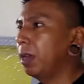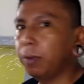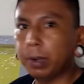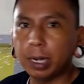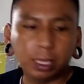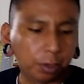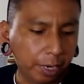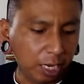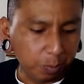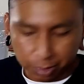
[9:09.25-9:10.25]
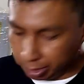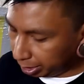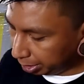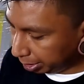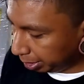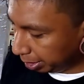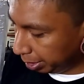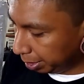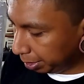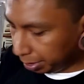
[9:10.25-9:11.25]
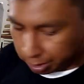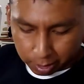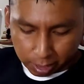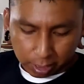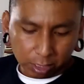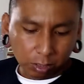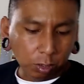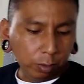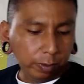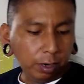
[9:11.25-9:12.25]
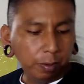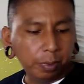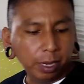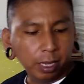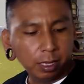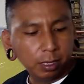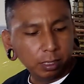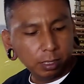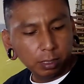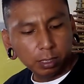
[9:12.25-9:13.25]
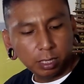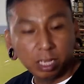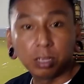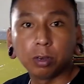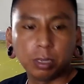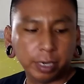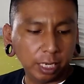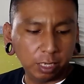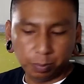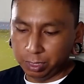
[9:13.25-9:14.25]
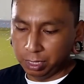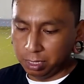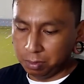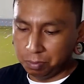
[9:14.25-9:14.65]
I don't really like their ink, but I decided to go over there see their other inks, but